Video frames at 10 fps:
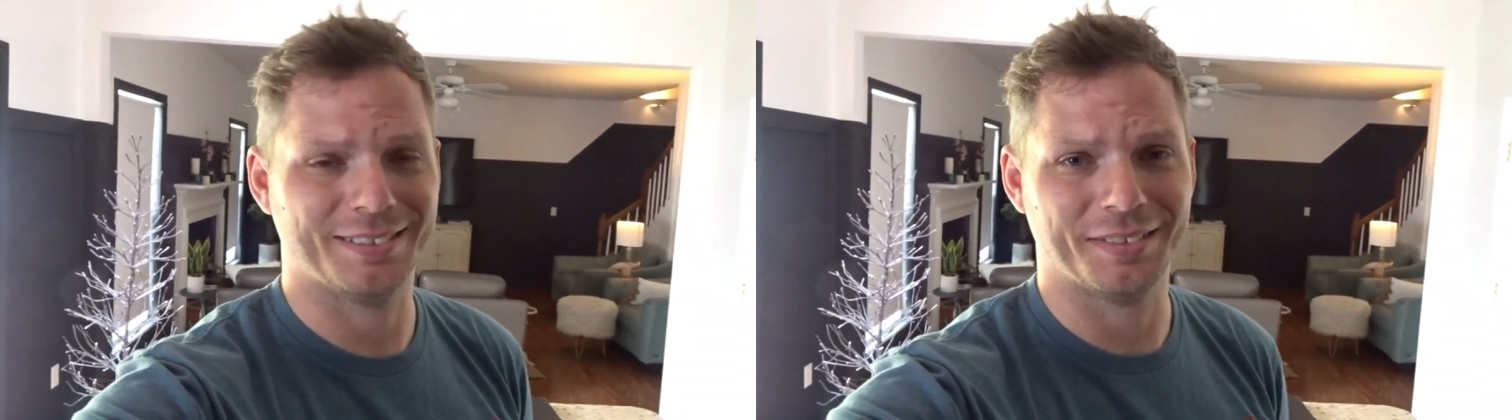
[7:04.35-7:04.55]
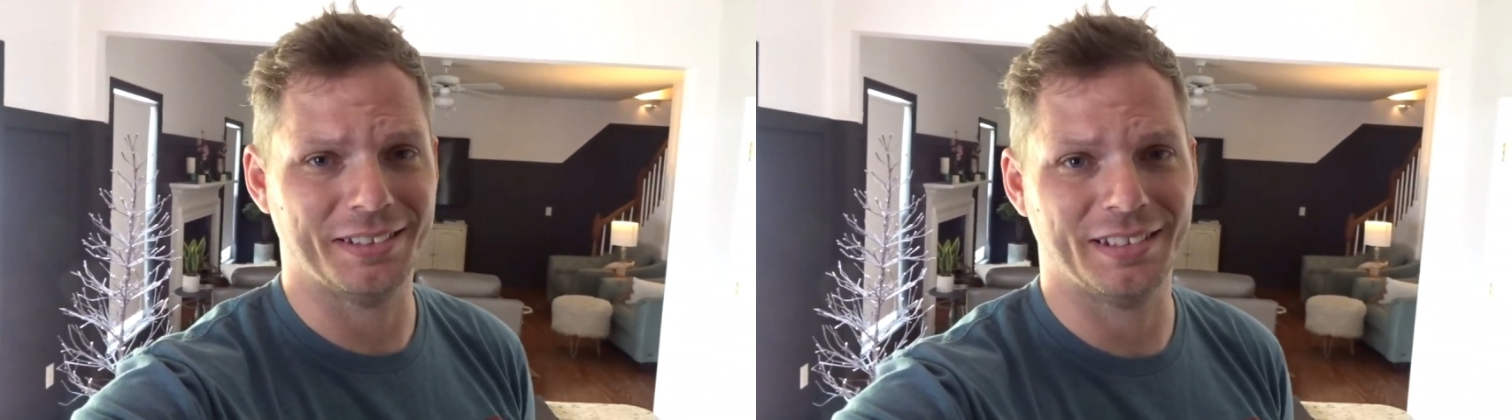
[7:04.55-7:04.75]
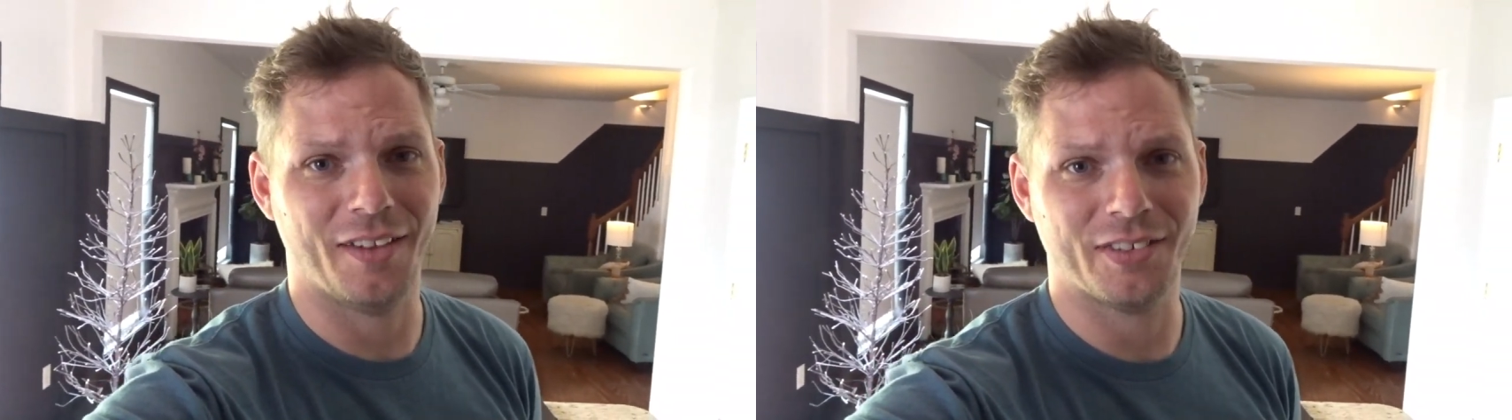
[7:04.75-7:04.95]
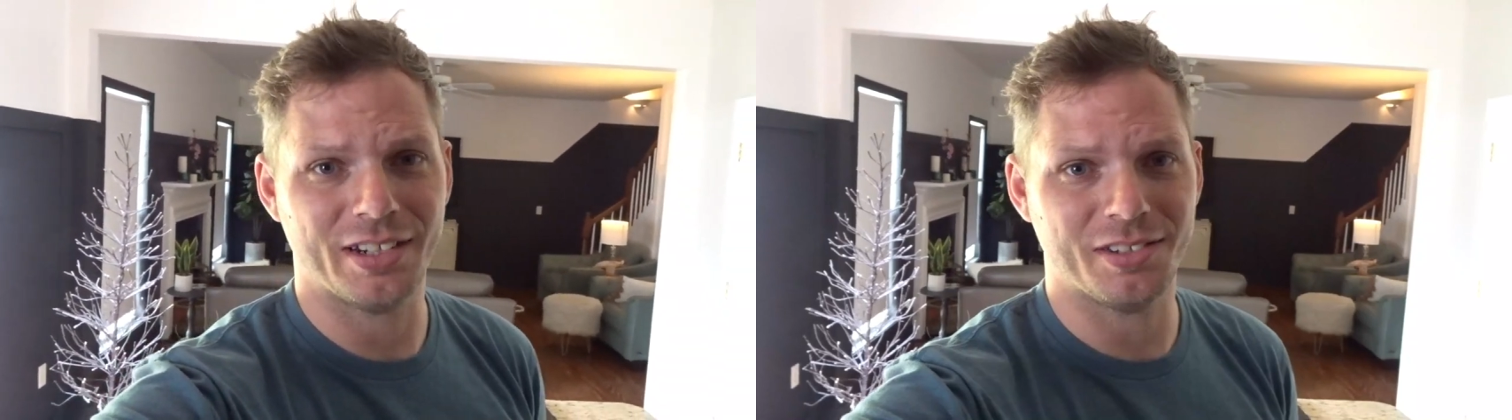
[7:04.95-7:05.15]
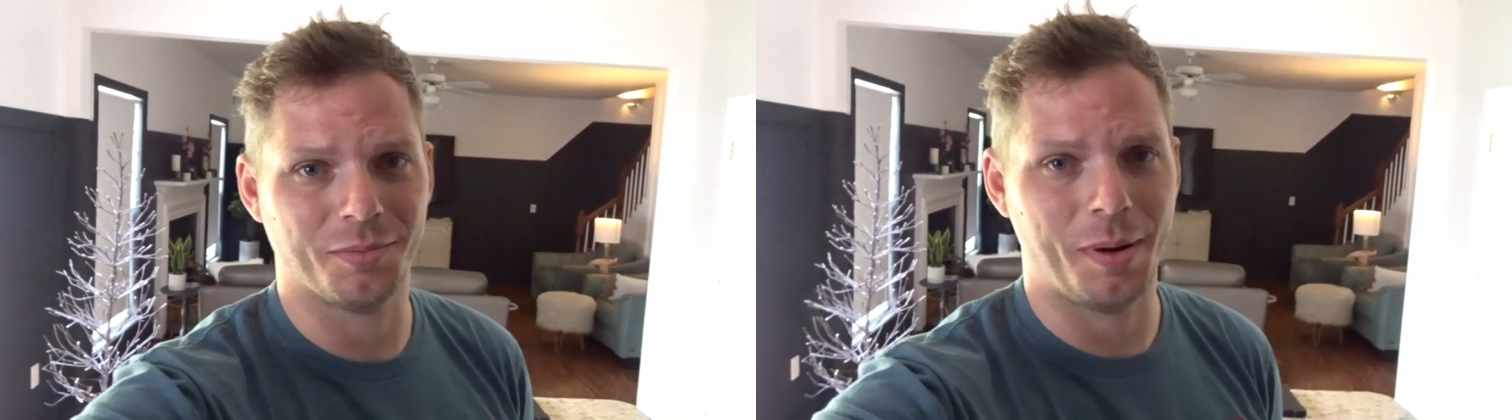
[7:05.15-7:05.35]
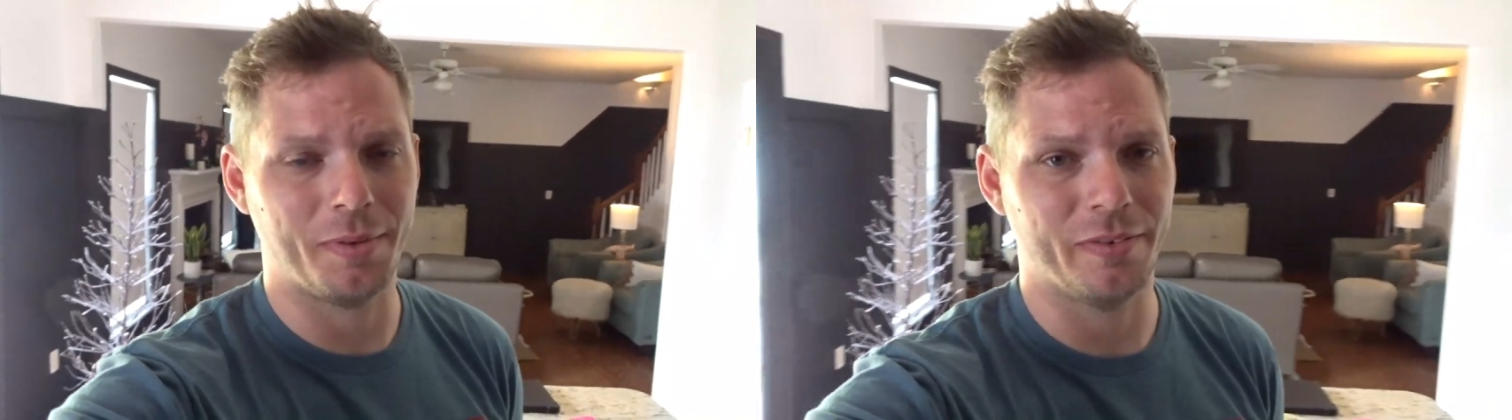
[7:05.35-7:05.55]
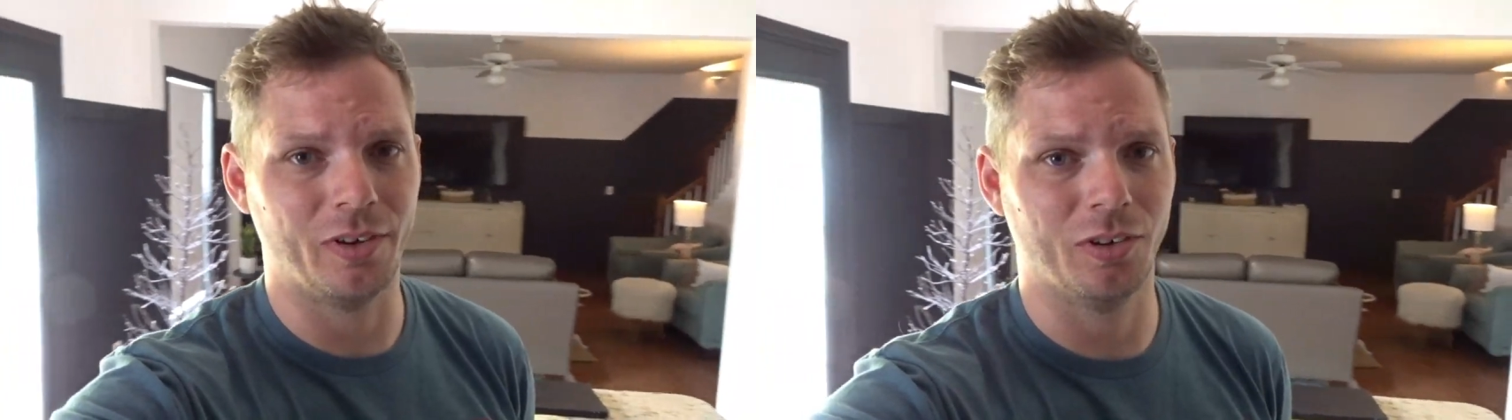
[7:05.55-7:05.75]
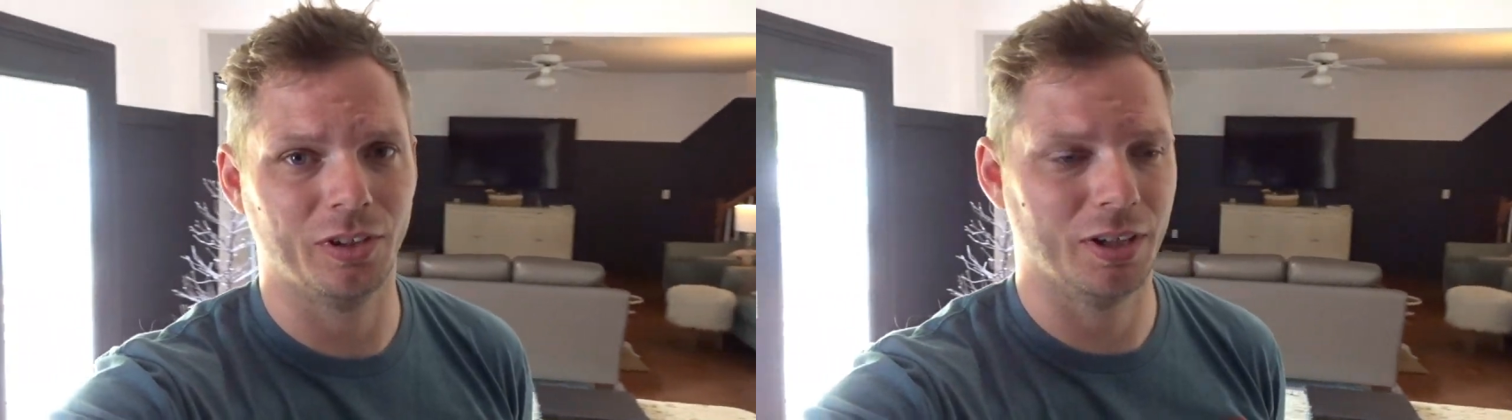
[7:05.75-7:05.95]
the seventies or maybe even
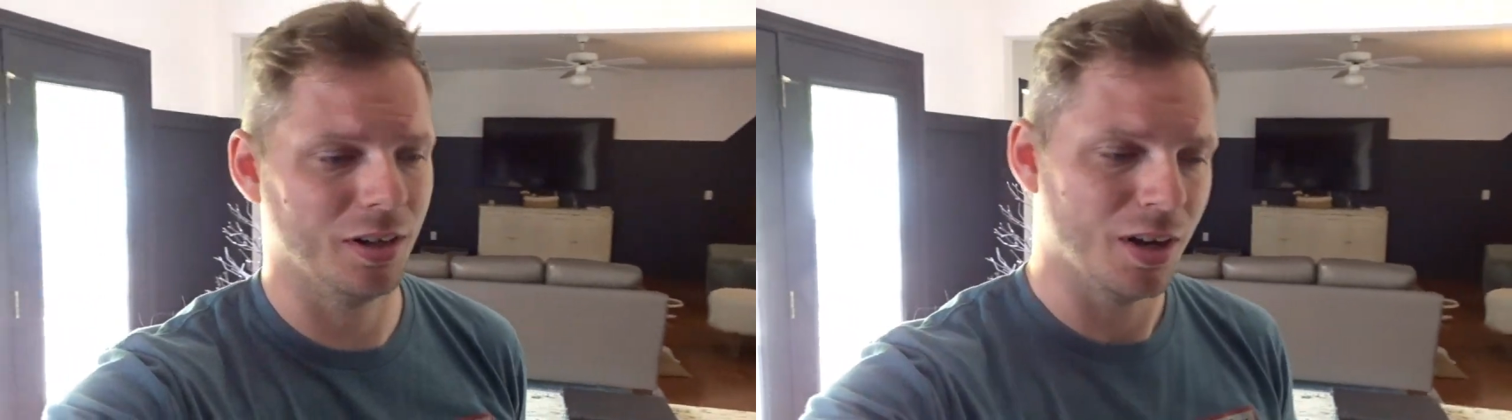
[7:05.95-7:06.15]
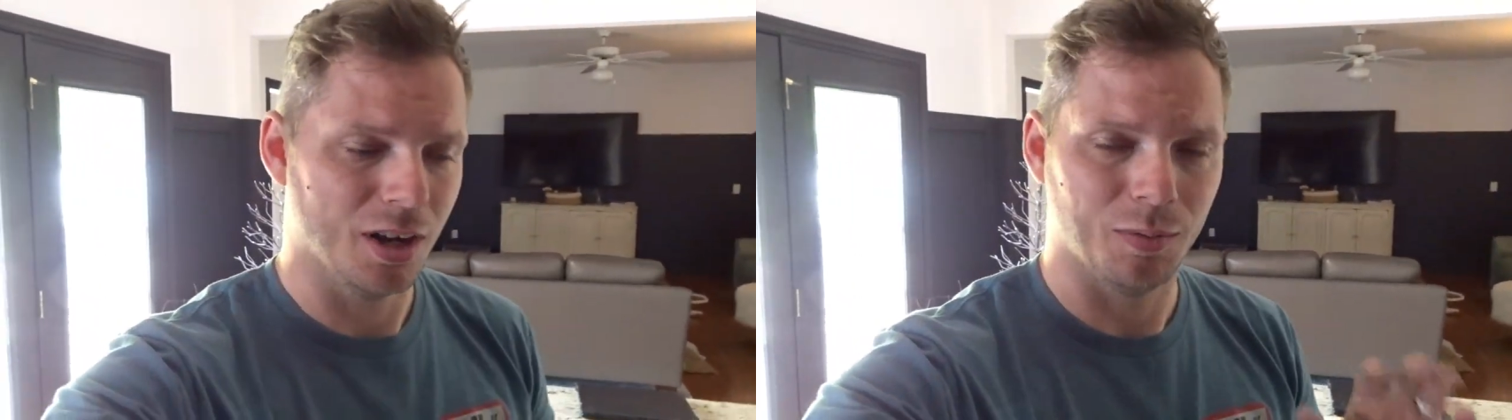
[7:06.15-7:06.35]
earlier,